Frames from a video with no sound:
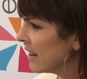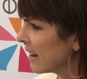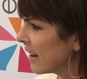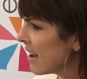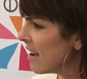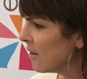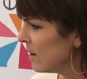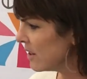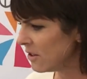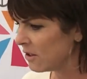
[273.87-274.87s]
Like, we
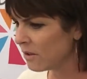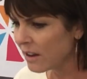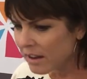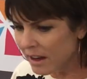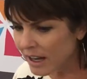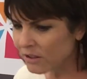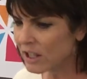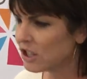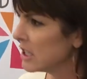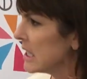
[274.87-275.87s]
could do
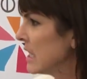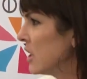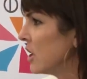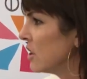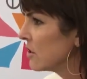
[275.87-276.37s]
hydration stickers